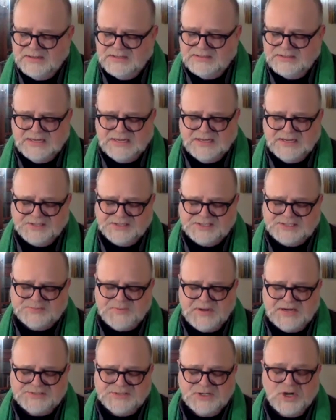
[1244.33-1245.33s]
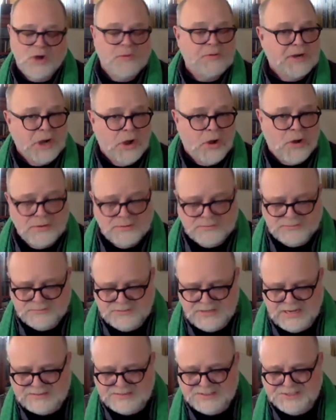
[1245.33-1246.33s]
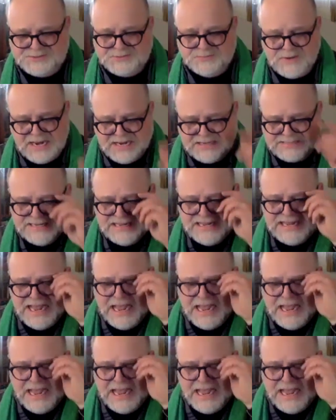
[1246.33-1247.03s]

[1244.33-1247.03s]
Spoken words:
to hear the spectre going on at this rate,